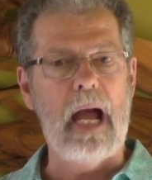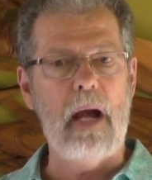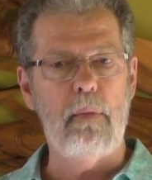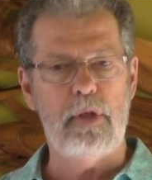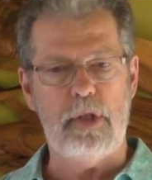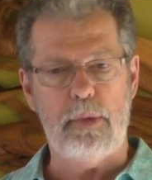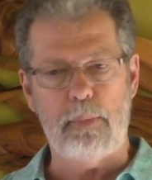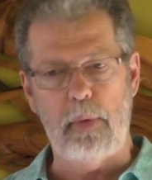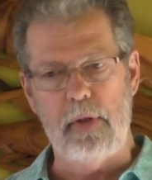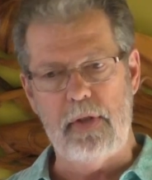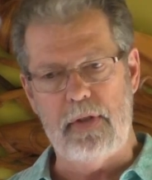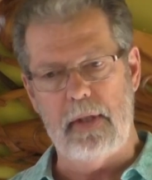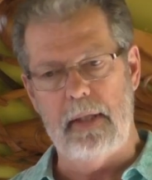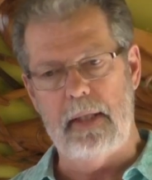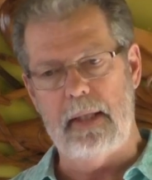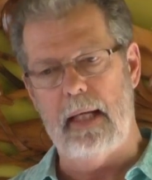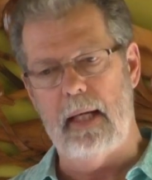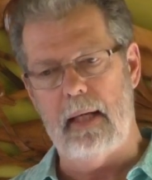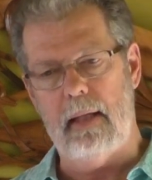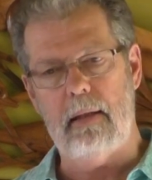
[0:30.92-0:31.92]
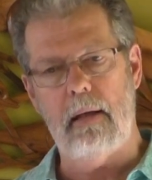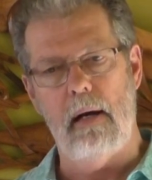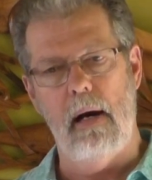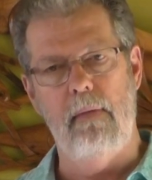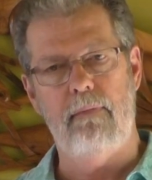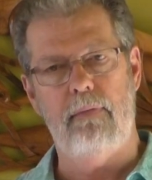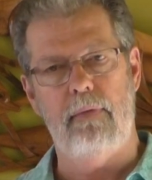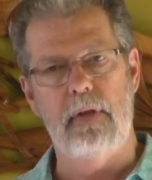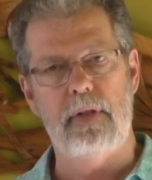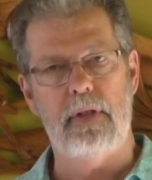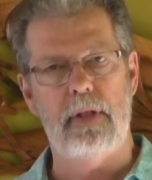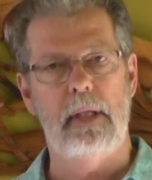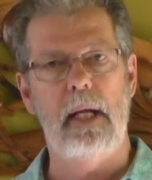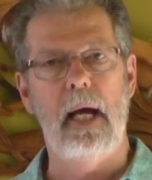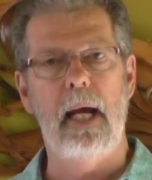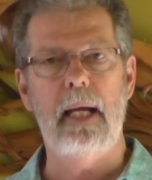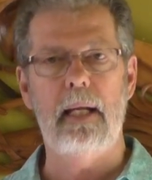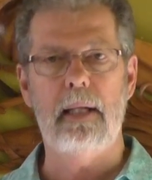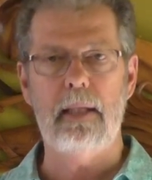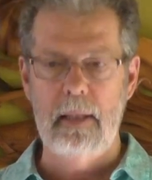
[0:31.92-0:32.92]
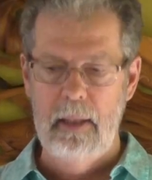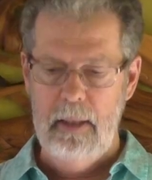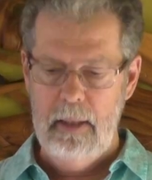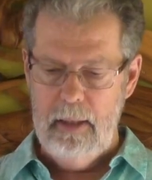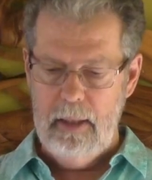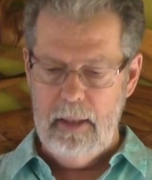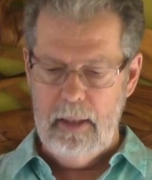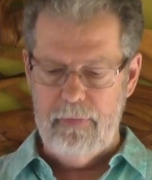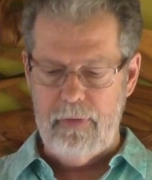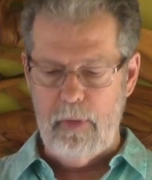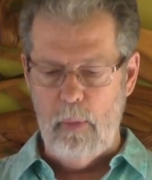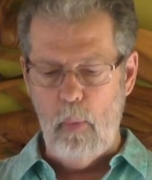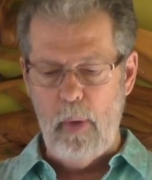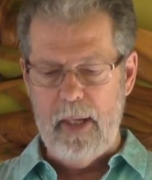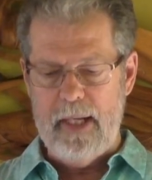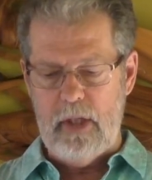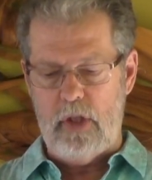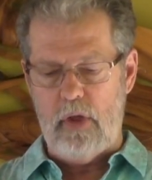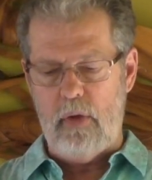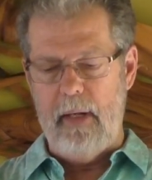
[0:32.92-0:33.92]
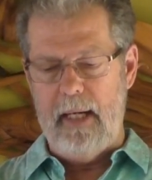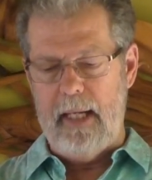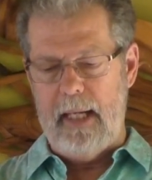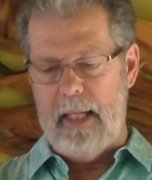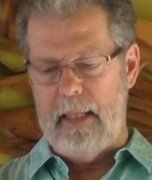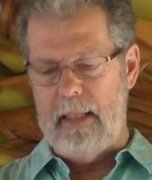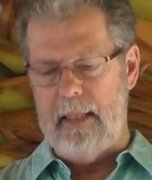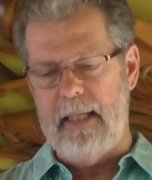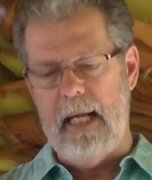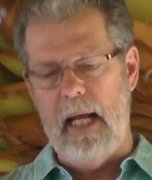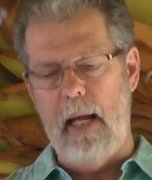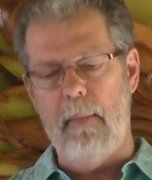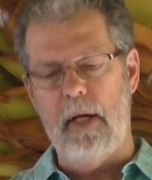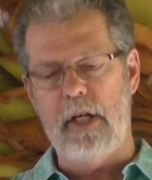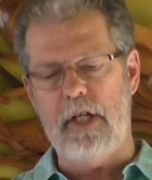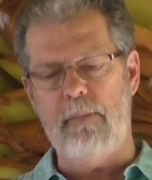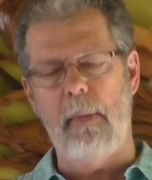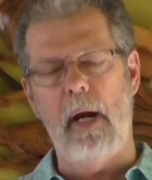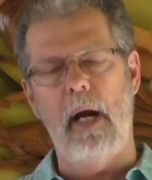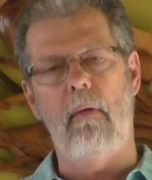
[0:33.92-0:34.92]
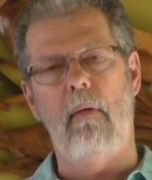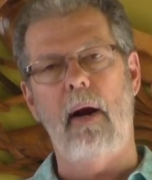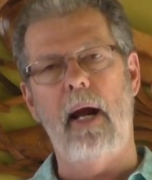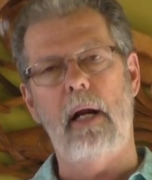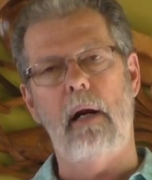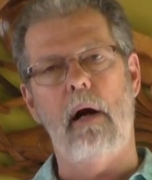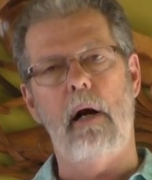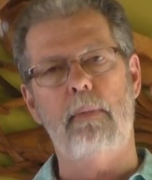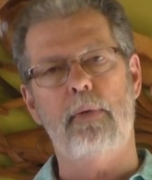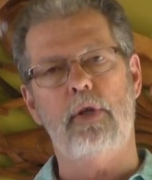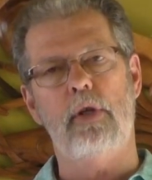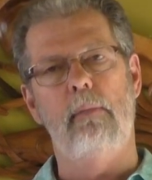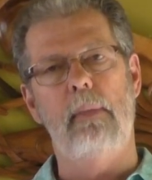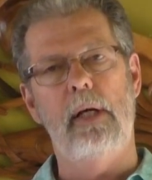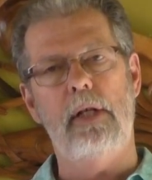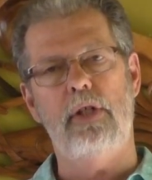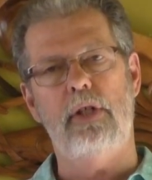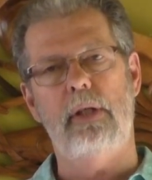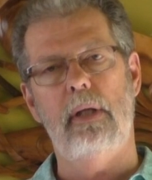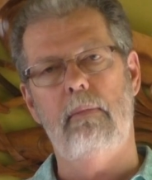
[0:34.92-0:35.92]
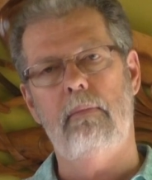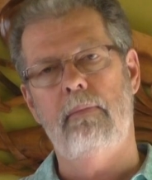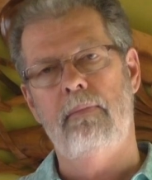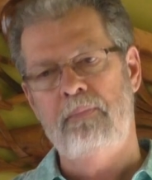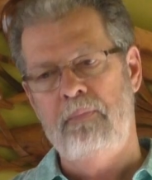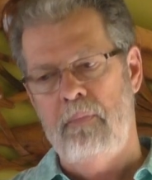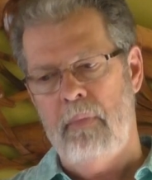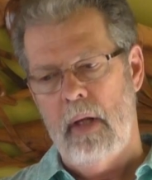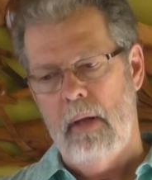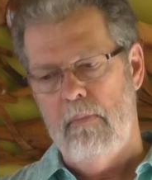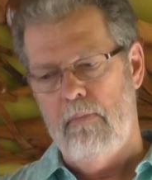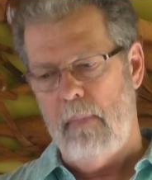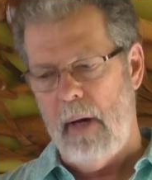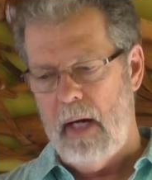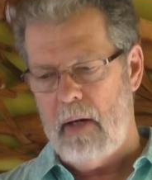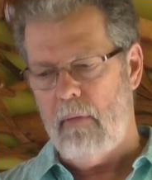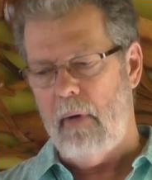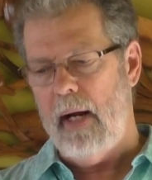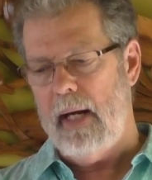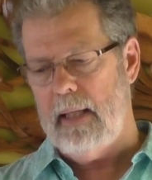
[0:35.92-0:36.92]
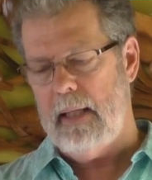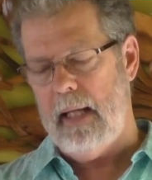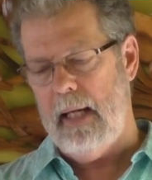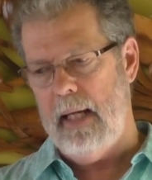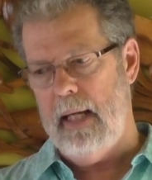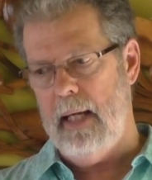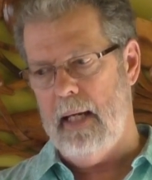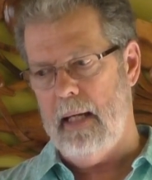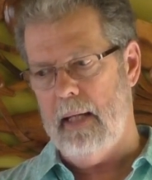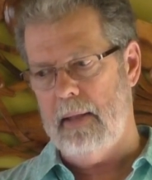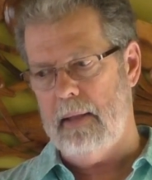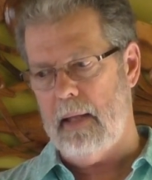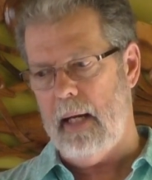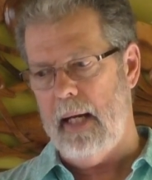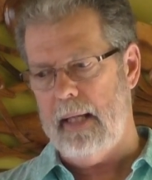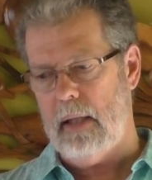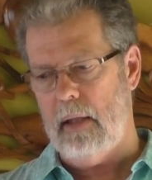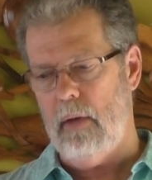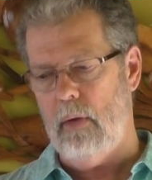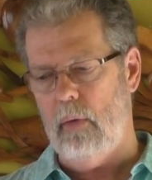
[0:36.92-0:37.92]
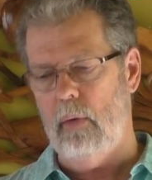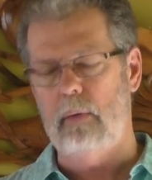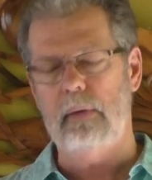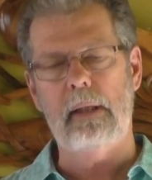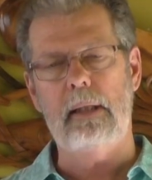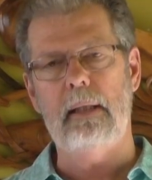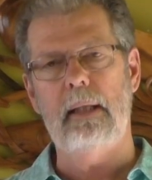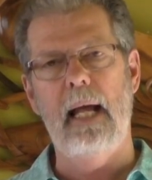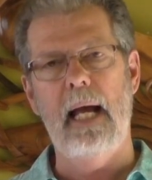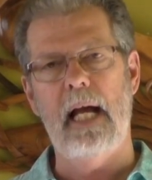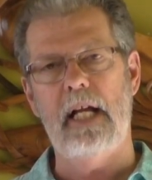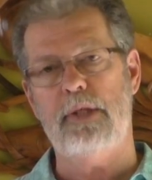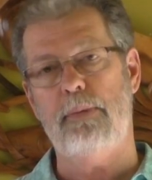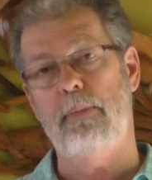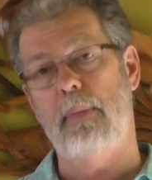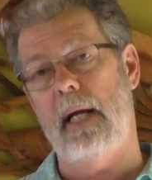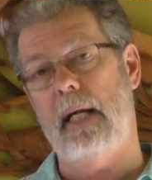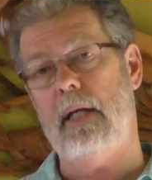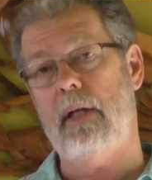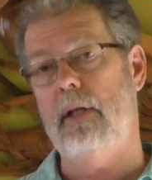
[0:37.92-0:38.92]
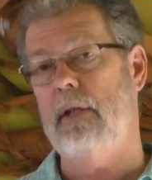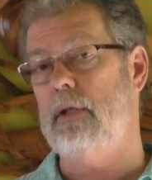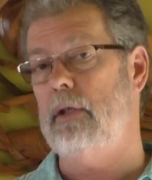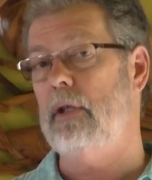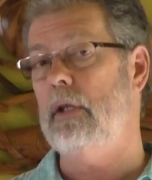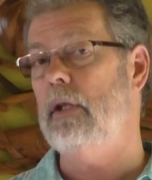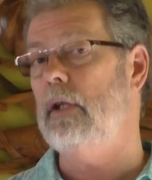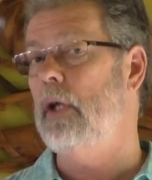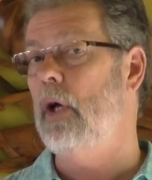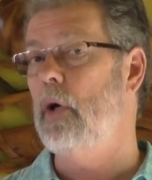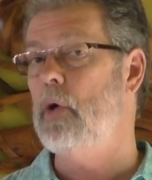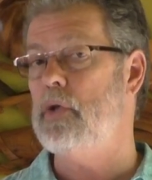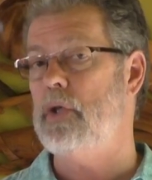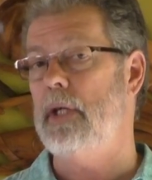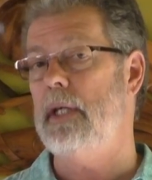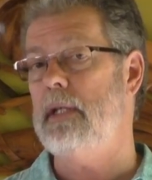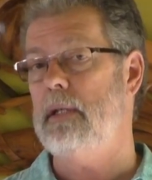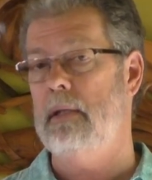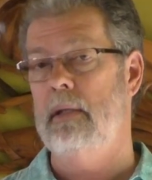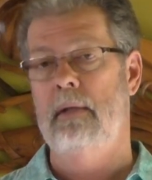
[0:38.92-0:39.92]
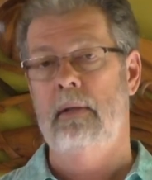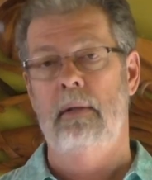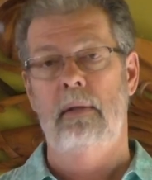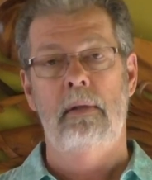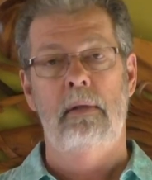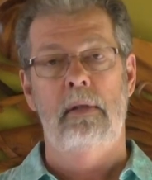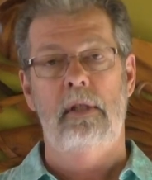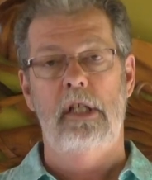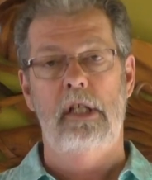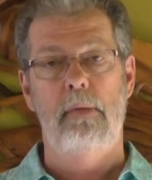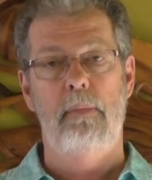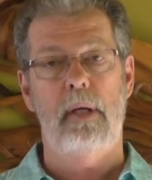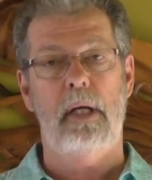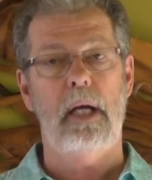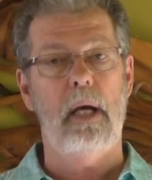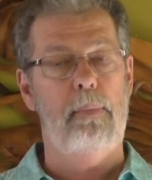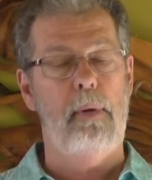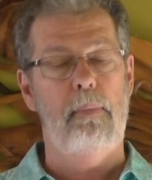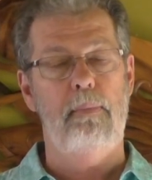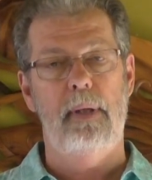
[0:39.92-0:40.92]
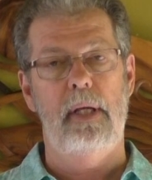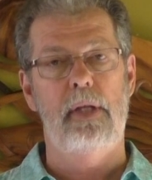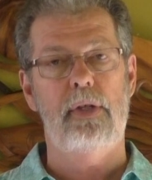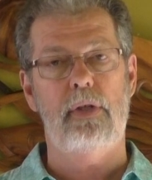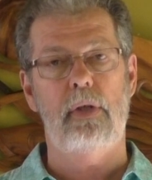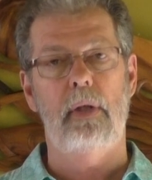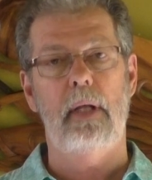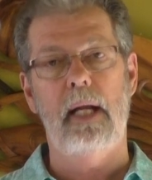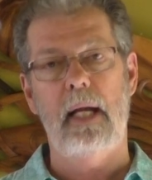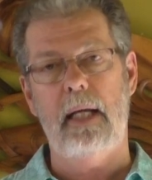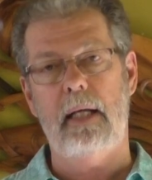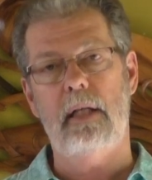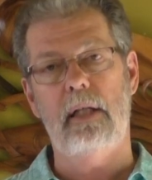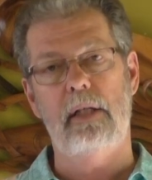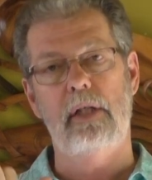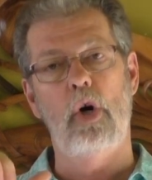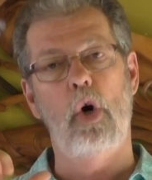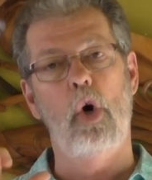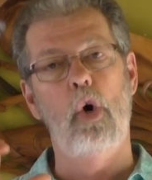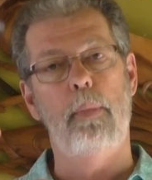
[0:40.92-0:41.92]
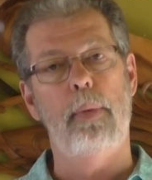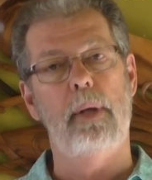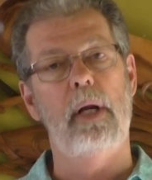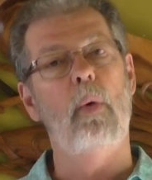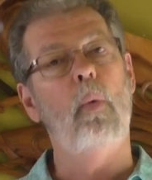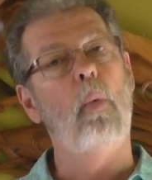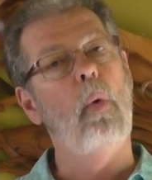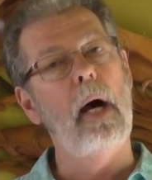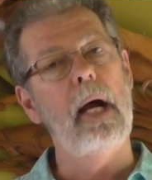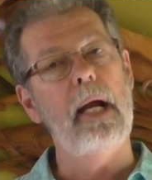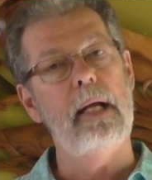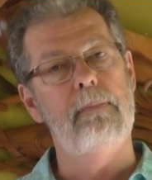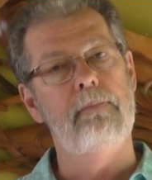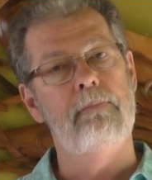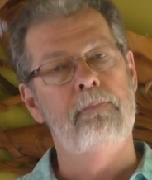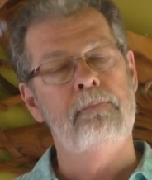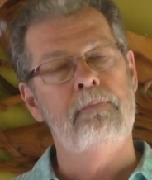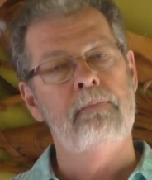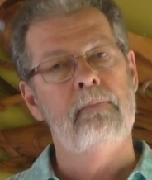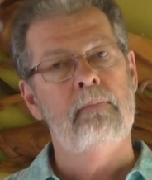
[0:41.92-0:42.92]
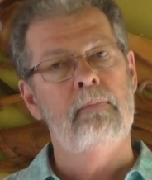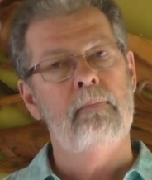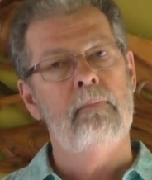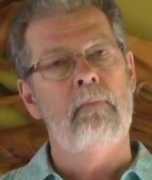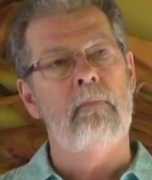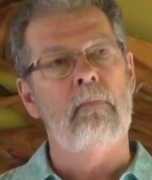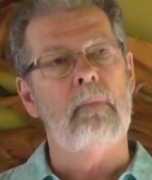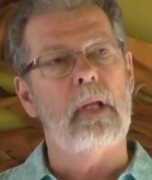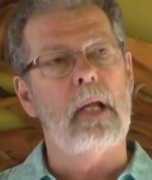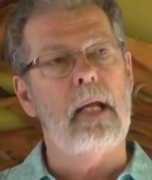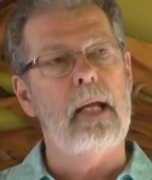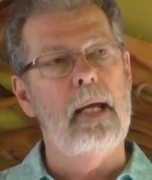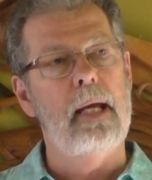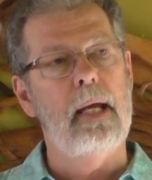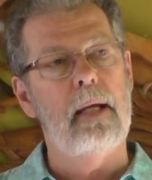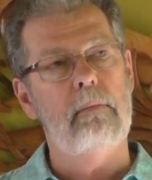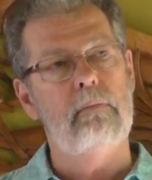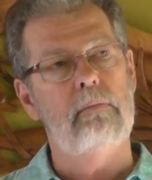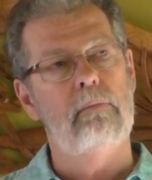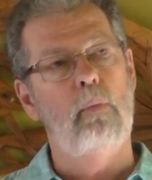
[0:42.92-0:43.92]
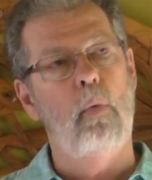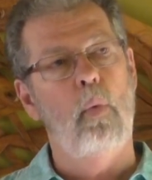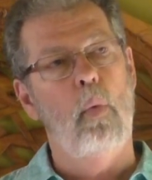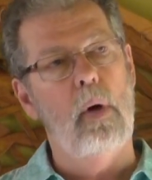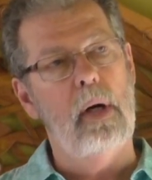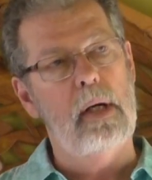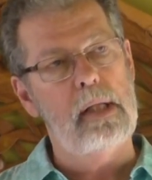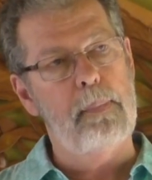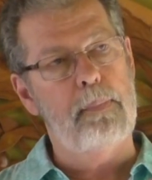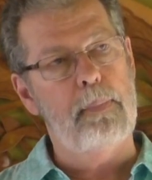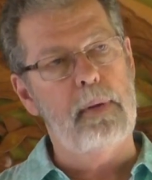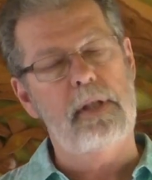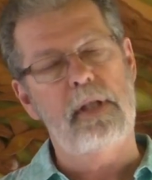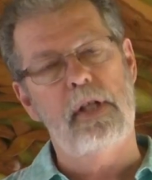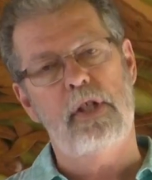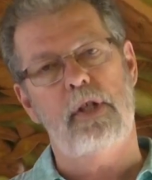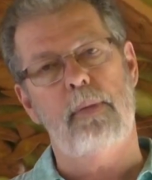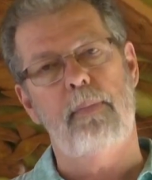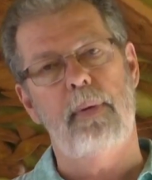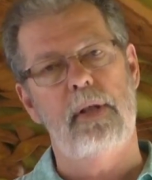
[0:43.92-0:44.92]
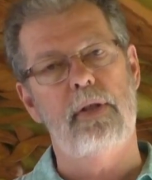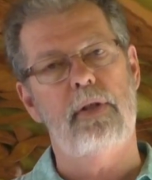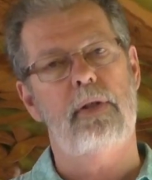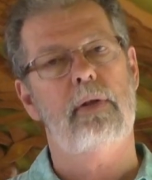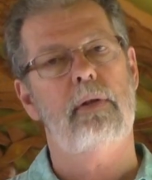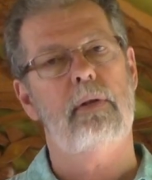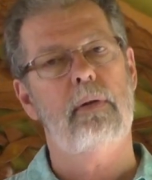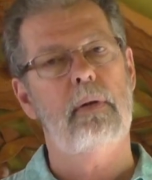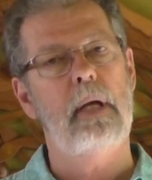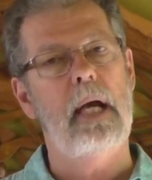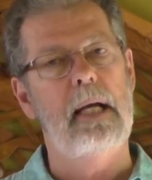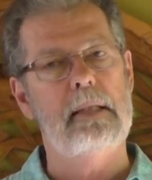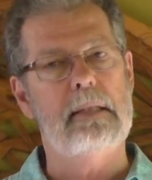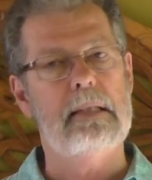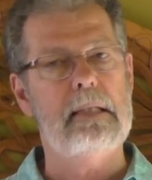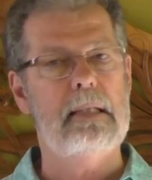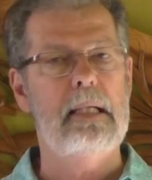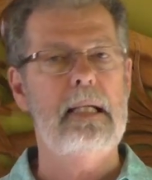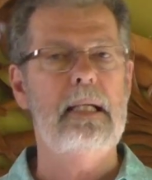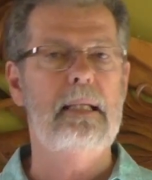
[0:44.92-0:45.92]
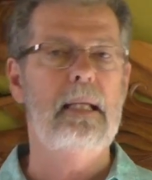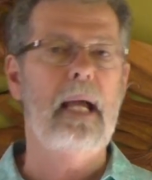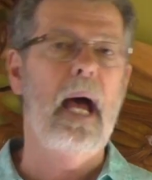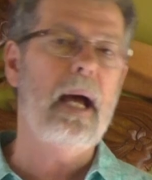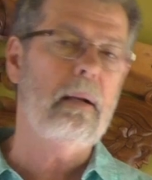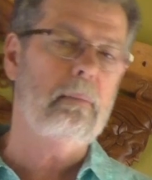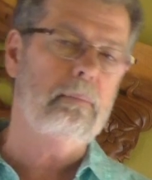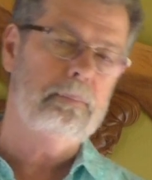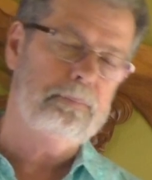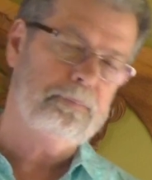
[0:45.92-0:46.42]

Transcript: I was presenting at a conference, and I had, from weight training, had damaged my right arm so much that my right hand, I could hold a glass, but I couldn't close it to pick up a pencil, and I couldn't open it wide. And one of the participants had seen that.